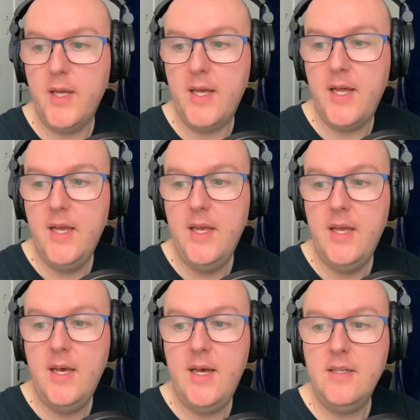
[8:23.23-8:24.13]
that.
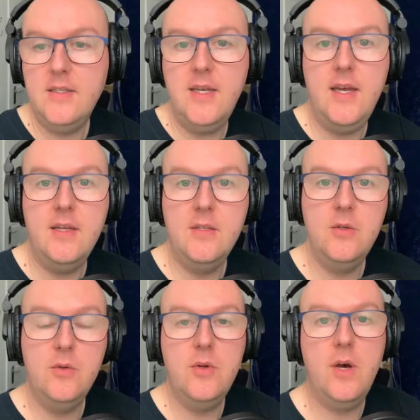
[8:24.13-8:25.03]
And yeah,
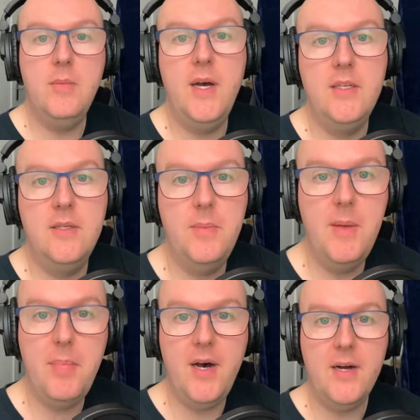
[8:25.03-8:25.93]
do come and be
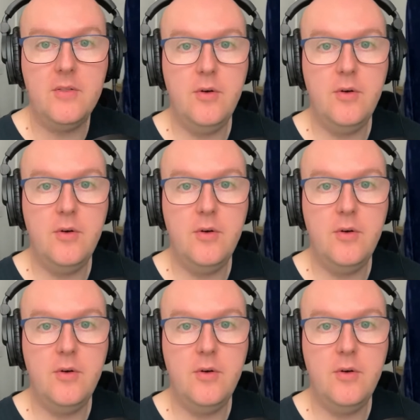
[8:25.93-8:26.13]
part